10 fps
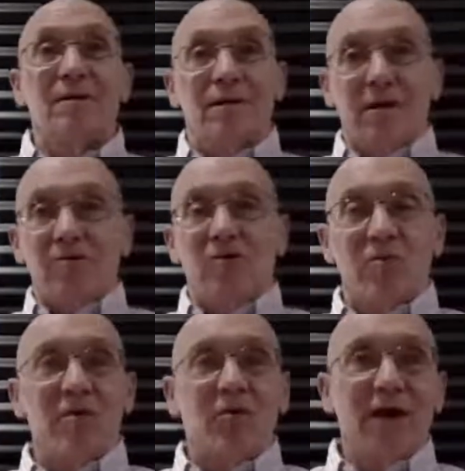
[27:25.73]
and you'll
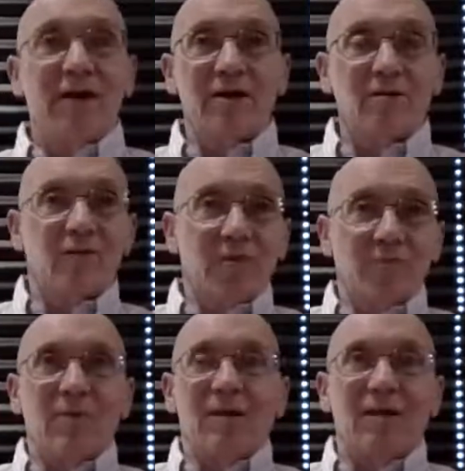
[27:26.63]
be awakened.
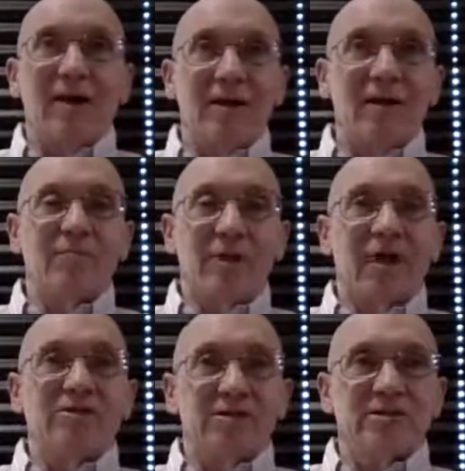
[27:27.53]
And the
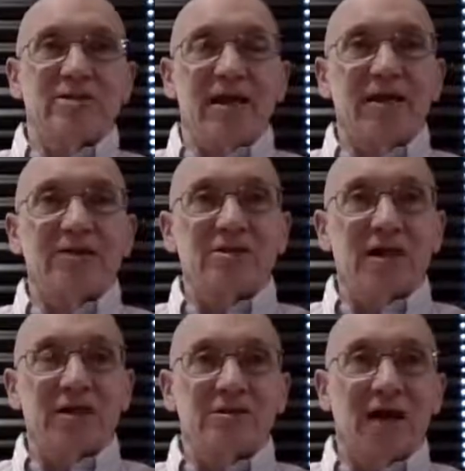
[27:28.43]
implication is that
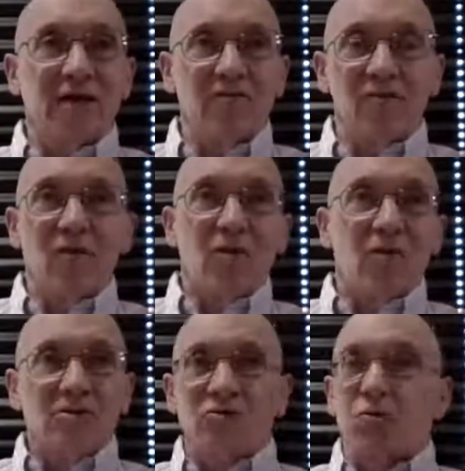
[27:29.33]
insight is kind of
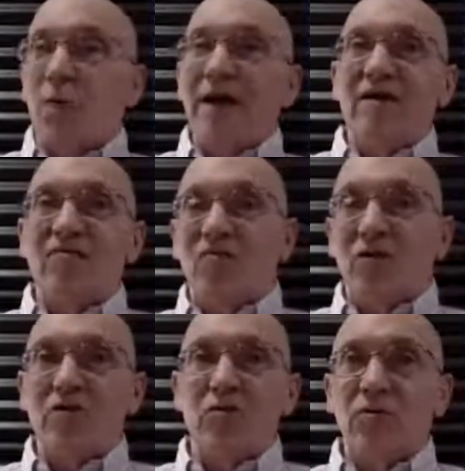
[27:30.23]
just waiting for
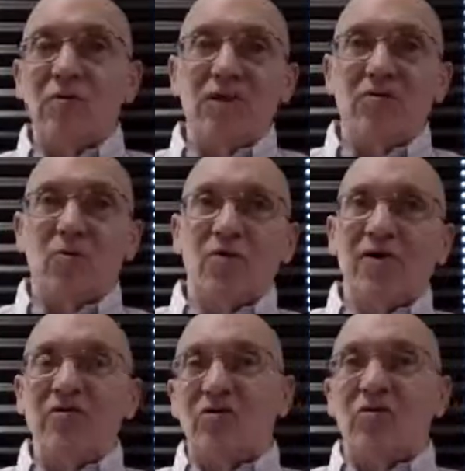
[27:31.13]
you either
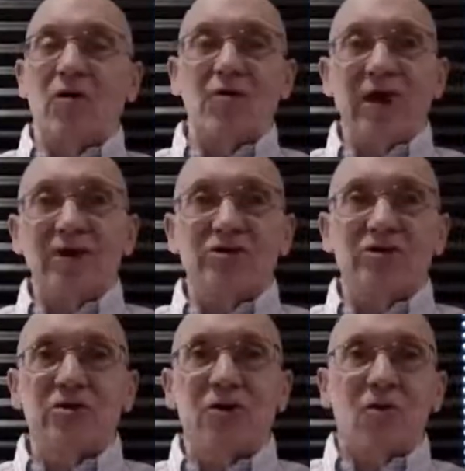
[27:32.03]
within your own
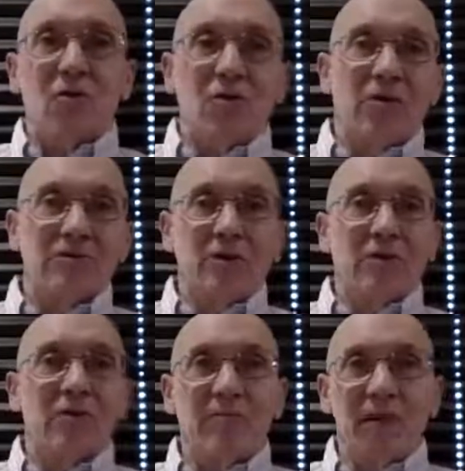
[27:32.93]
nature or it's
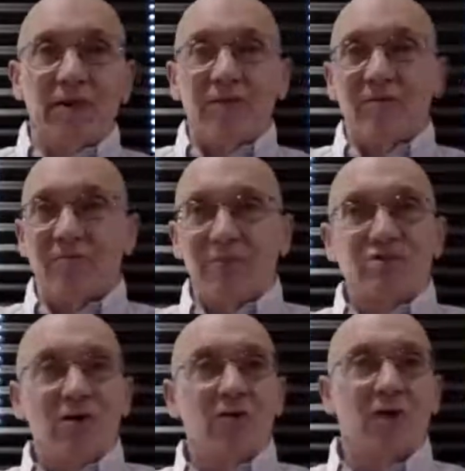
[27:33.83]
going to be
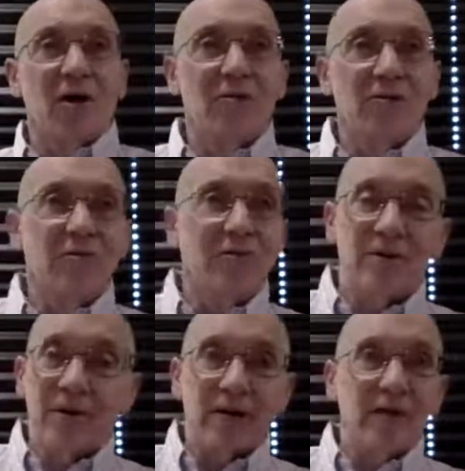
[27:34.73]
bestowed on you.
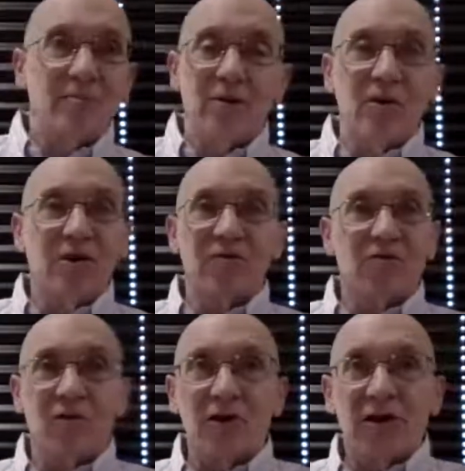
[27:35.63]
Well, again, the Buddha never
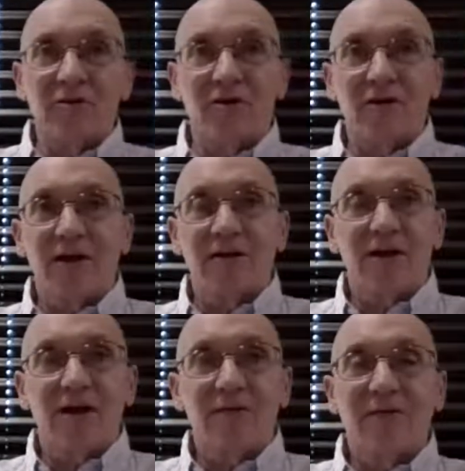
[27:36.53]
taught anything like
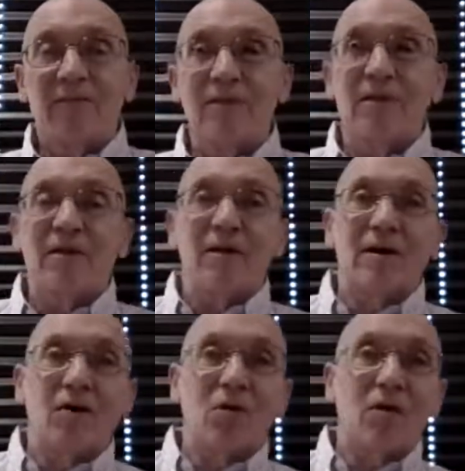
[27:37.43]
that.
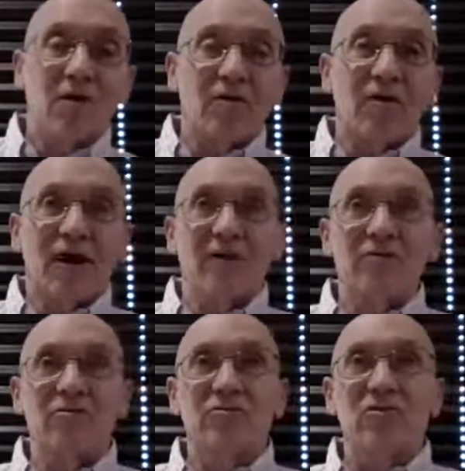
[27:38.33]
Or that
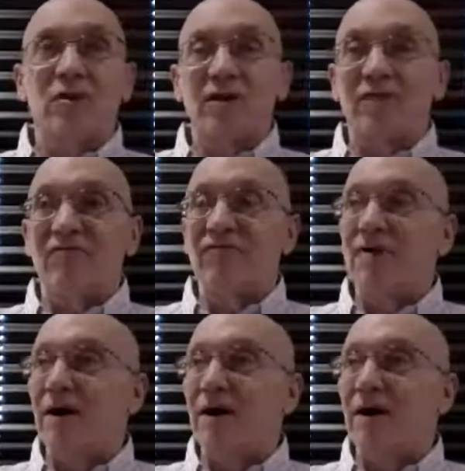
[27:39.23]
you'll do enough